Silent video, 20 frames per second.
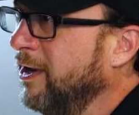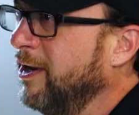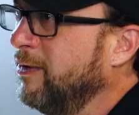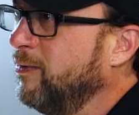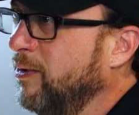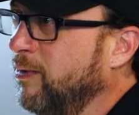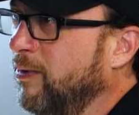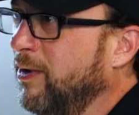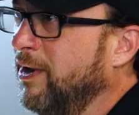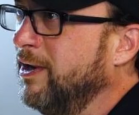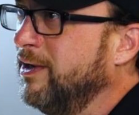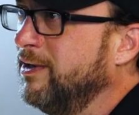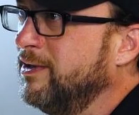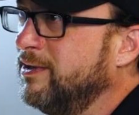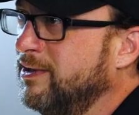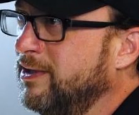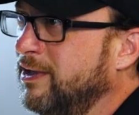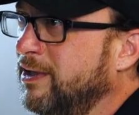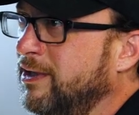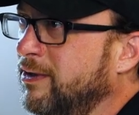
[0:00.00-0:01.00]
like, we want
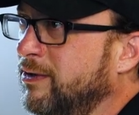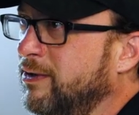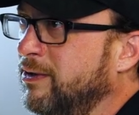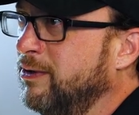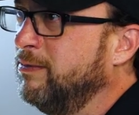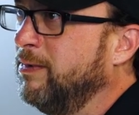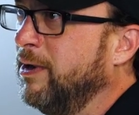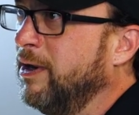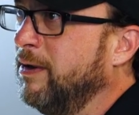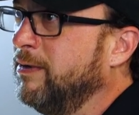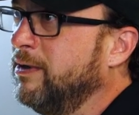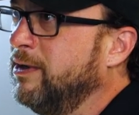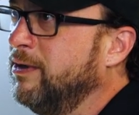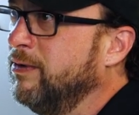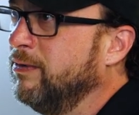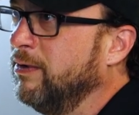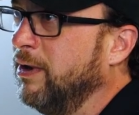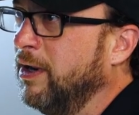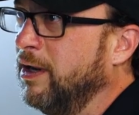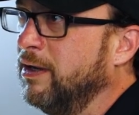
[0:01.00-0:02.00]
to see you do
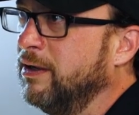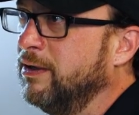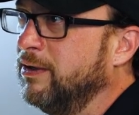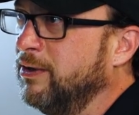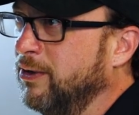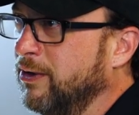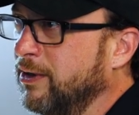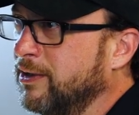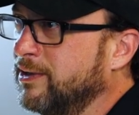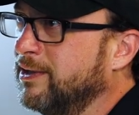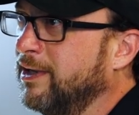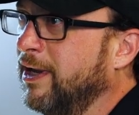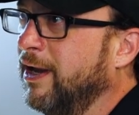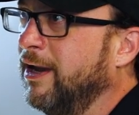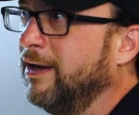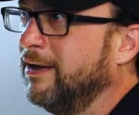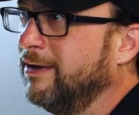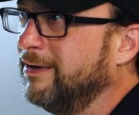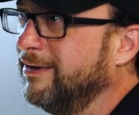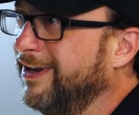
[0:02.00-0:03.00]
barbecue right in New York
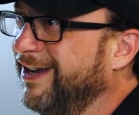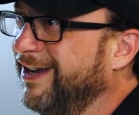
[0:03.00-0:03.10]
State.